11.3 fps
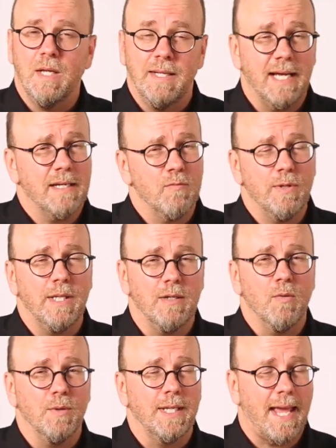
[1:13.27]
And that can really
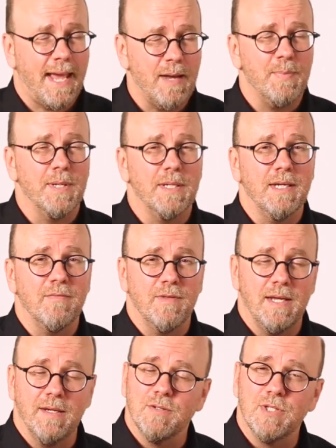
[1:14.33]
only happen if
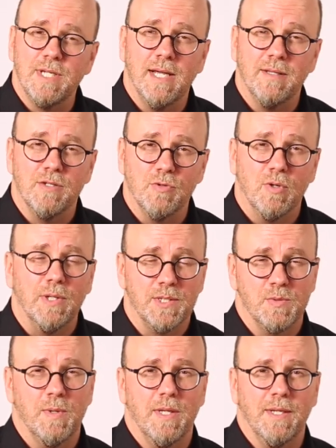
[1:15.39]
they understand the
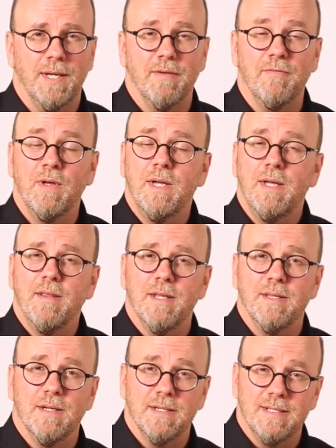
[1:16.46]
drawings well enough
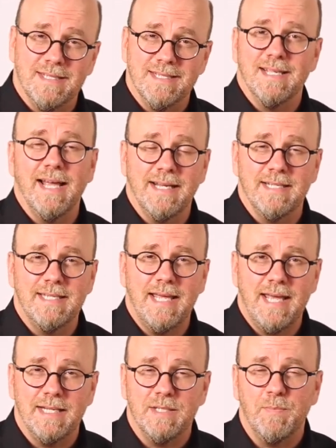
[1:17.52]
that their design
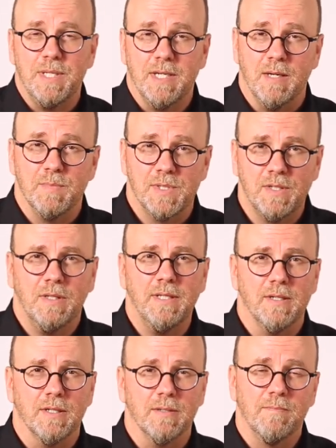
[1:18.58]
intent becomes
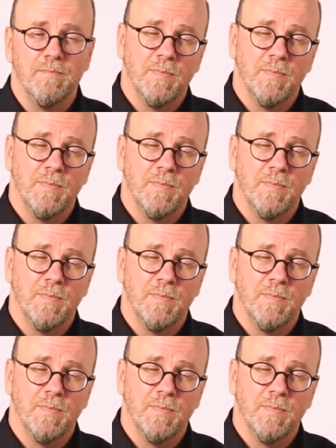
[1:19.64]
clear.